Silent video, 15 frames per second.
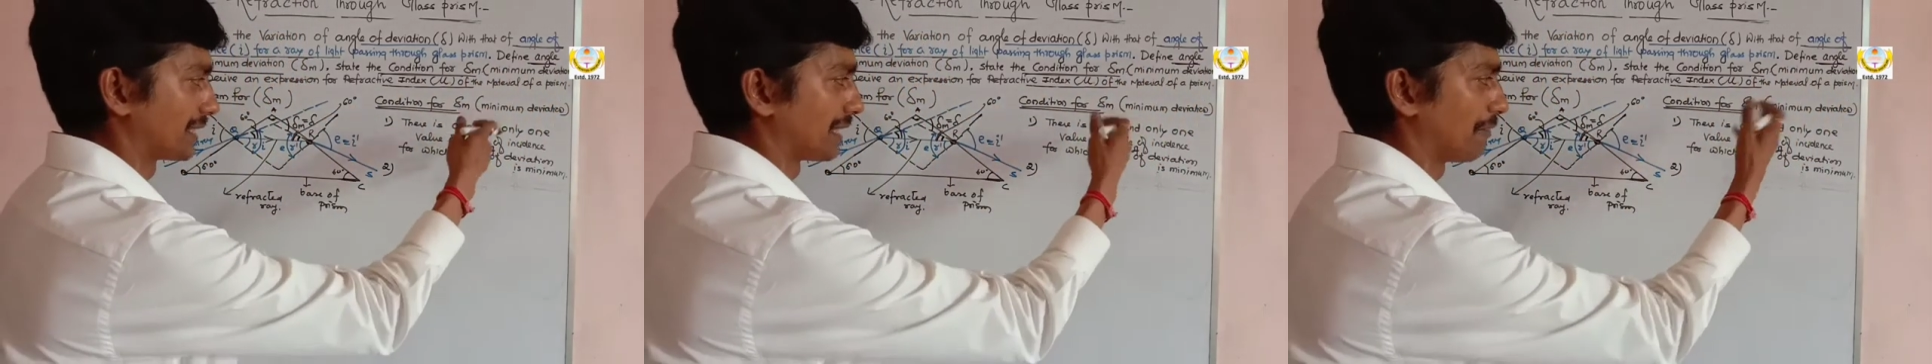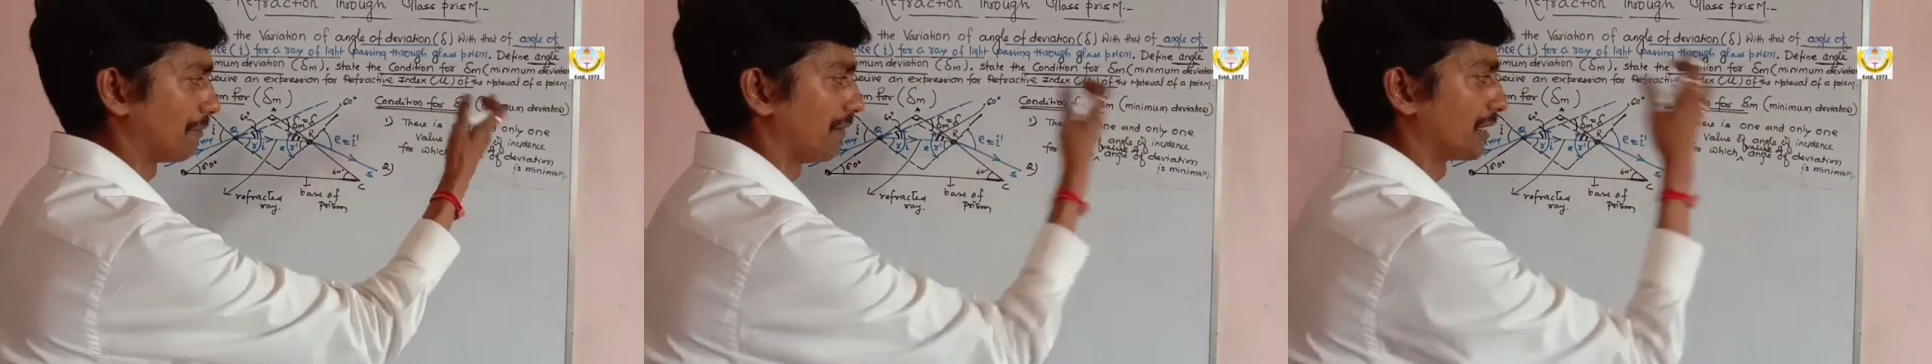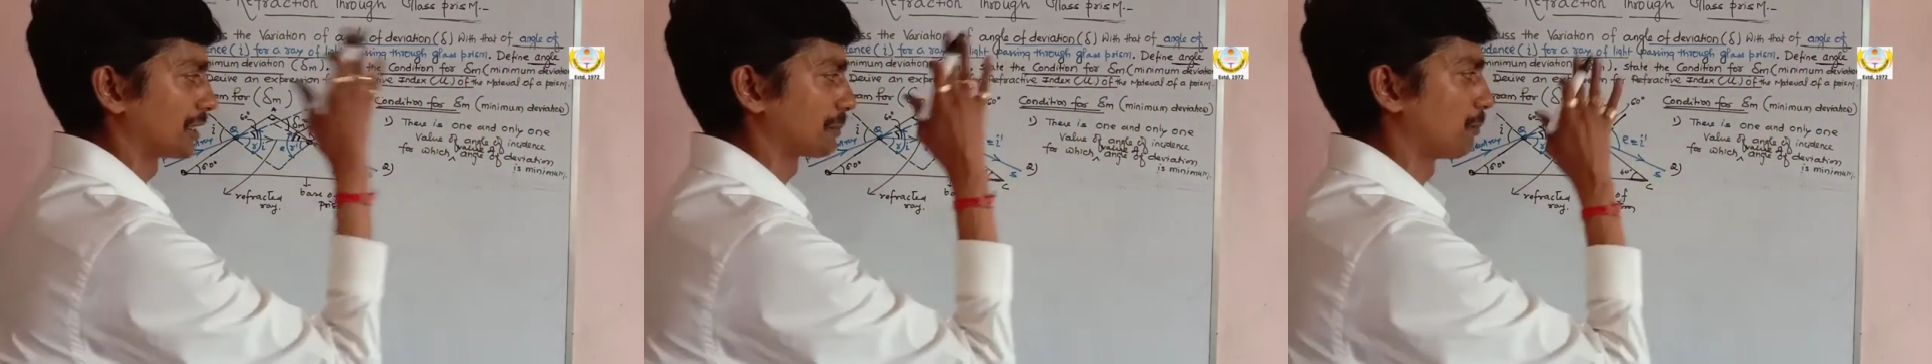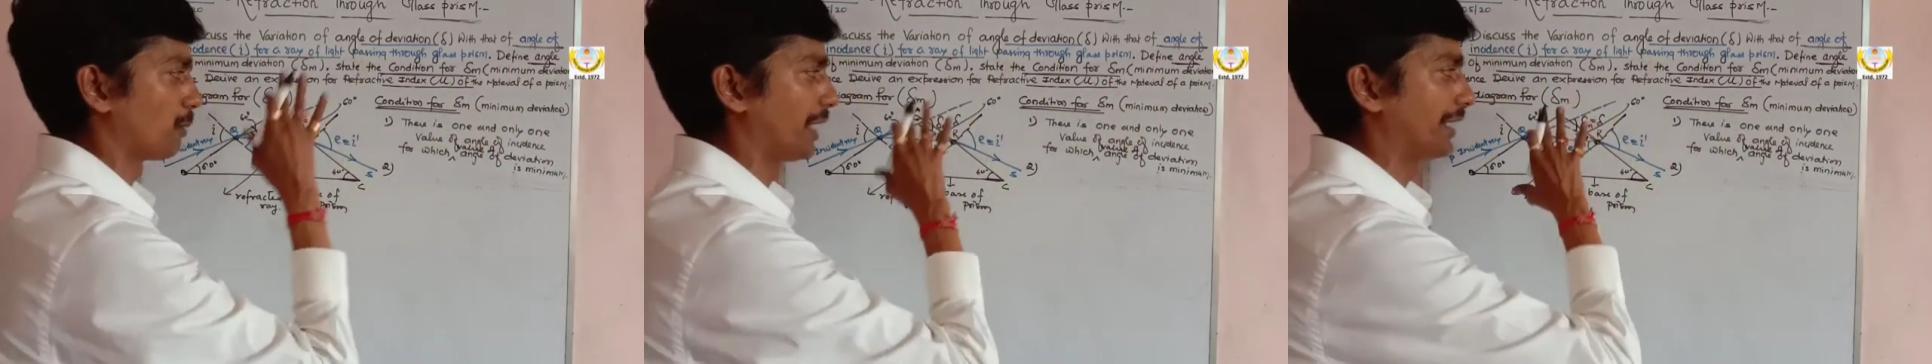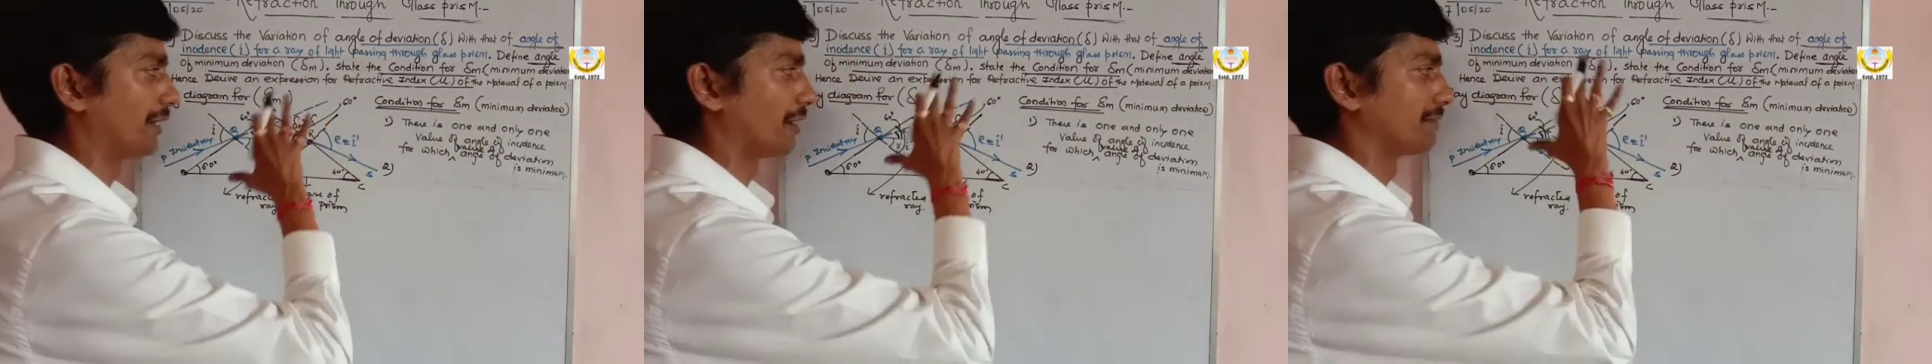the first
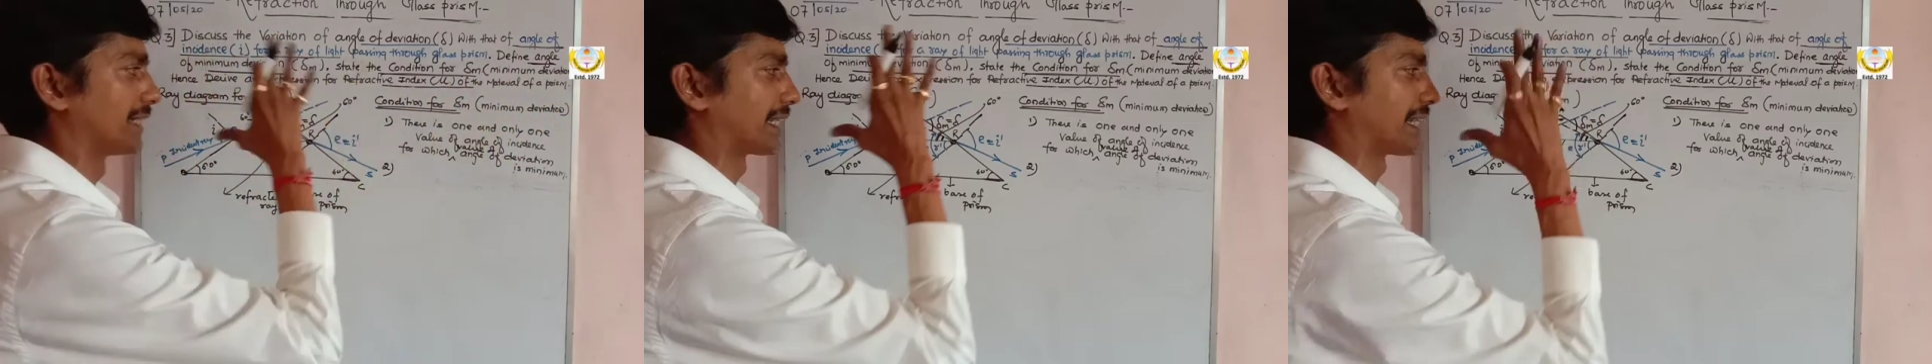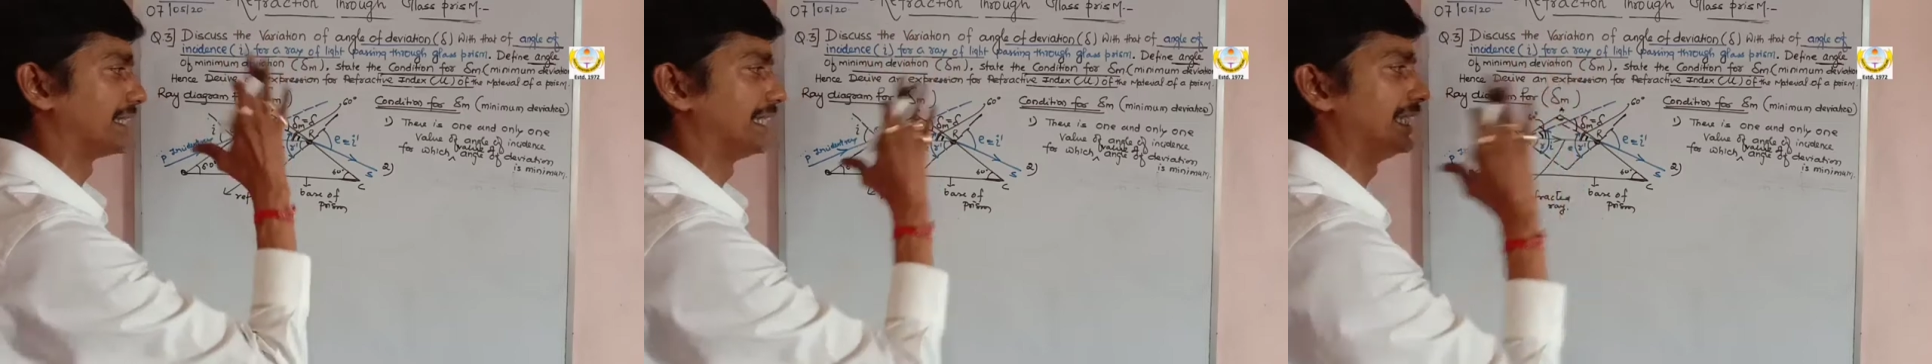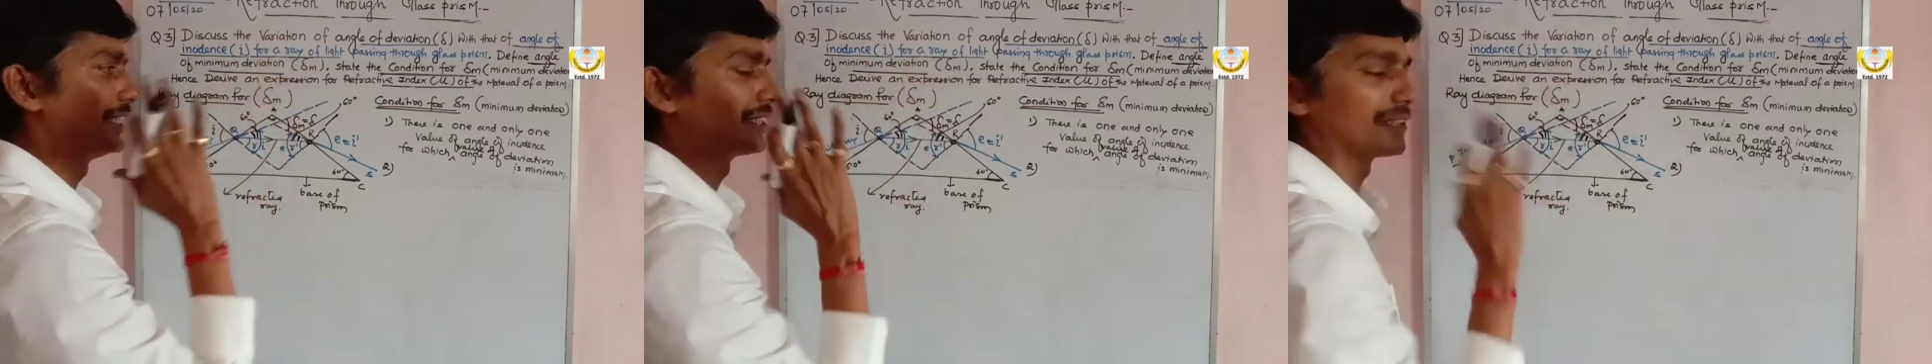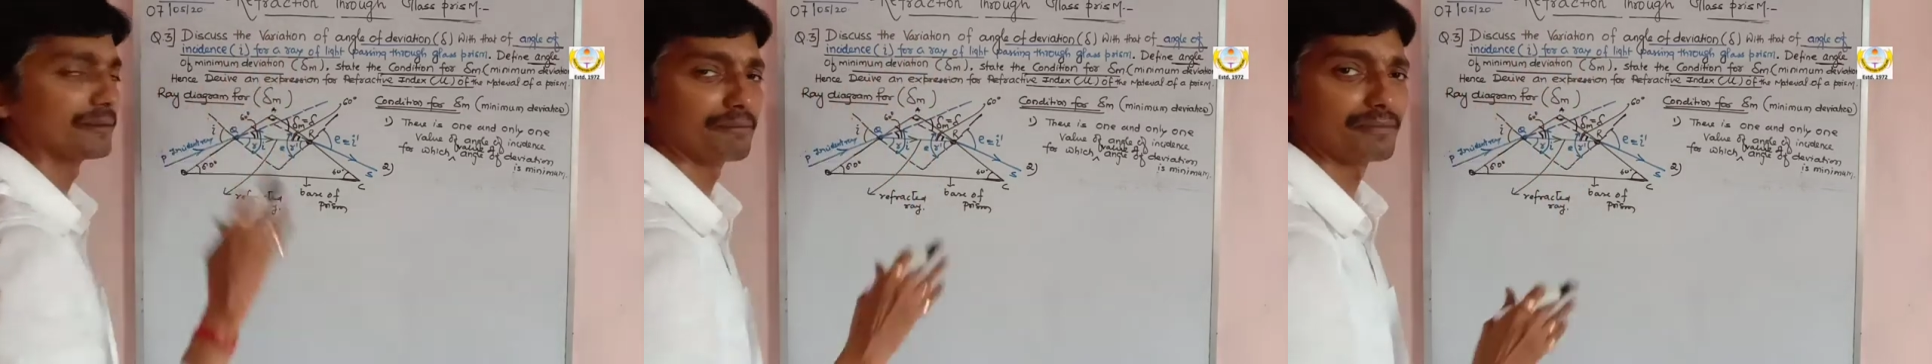point of the condition.